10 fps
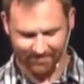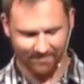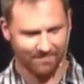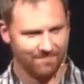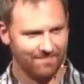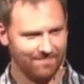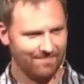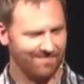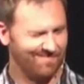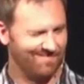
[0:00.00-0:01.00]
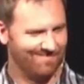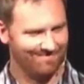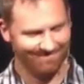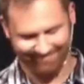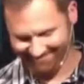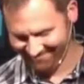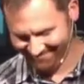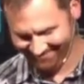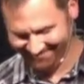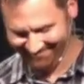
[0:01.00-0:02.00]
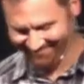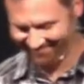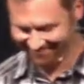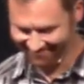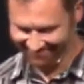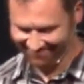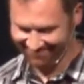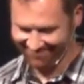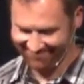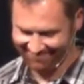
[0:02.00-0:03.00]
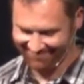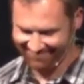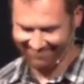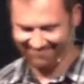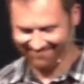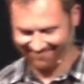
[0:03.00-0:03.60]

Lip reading: [no speech]